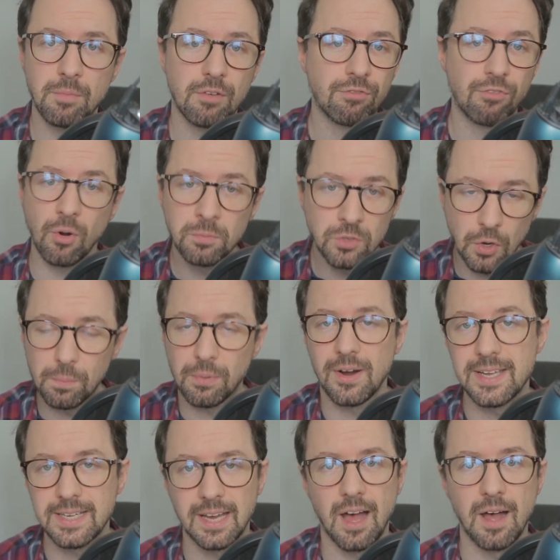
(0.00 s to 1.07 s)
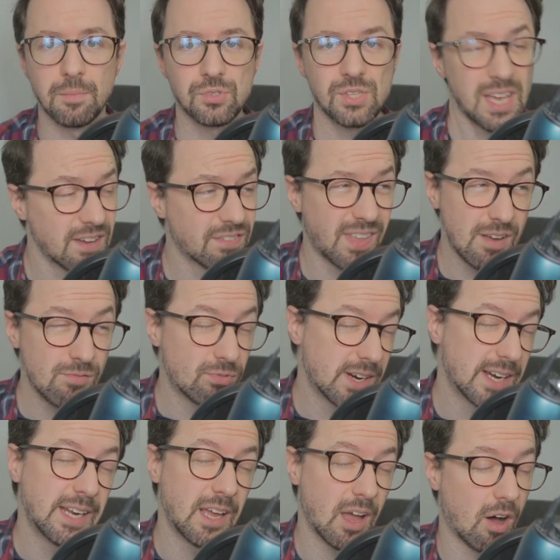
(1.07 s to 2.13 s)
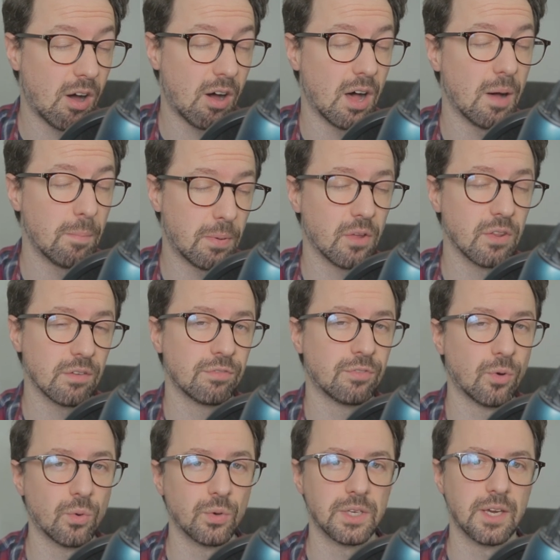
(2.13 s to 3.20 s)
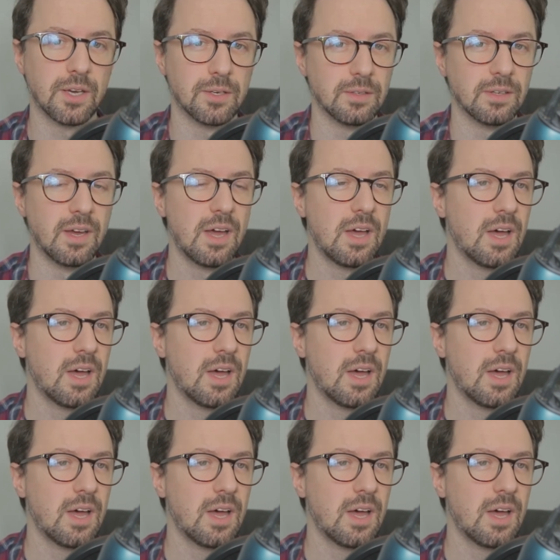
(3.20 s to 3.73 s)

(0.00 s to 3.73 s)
from your breakups if they really are a bother for you.